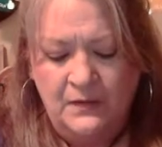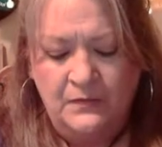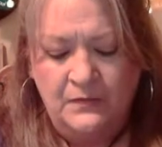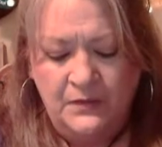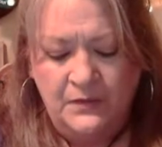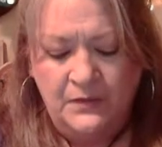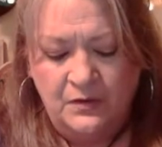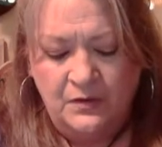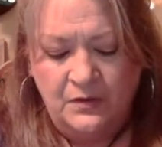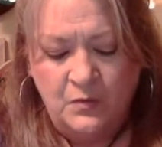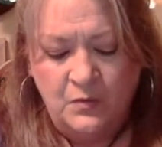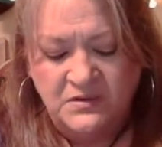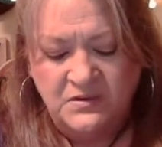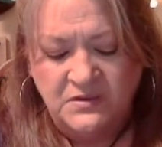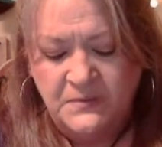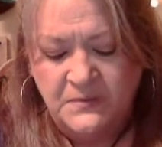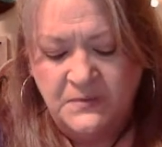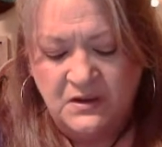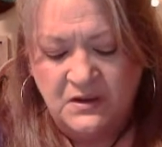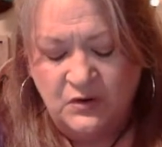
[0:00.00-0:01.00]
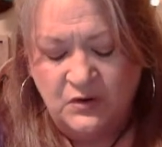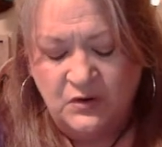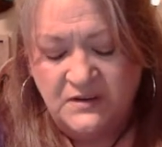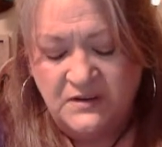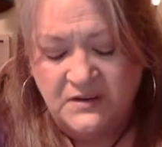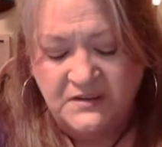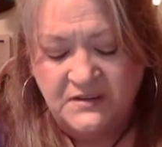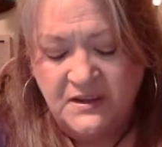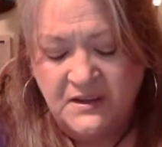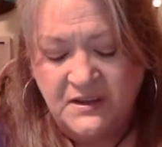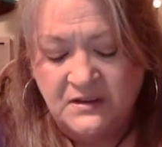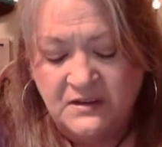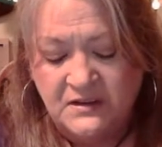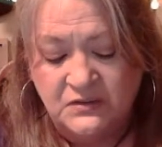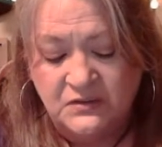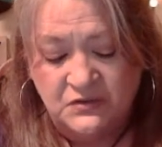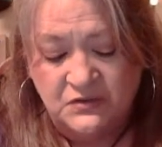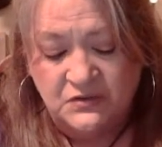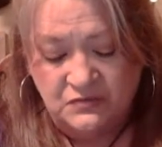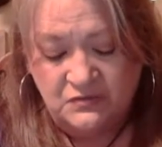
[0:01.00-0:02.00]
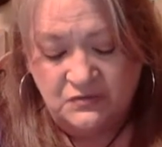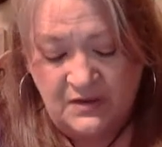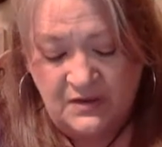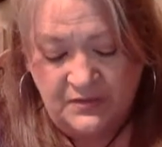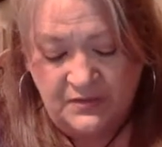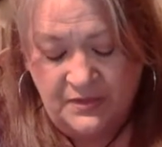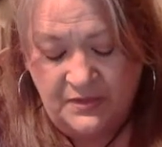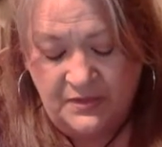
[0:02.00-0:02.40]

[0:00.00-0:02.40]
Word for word: They're going to be increasing in strength.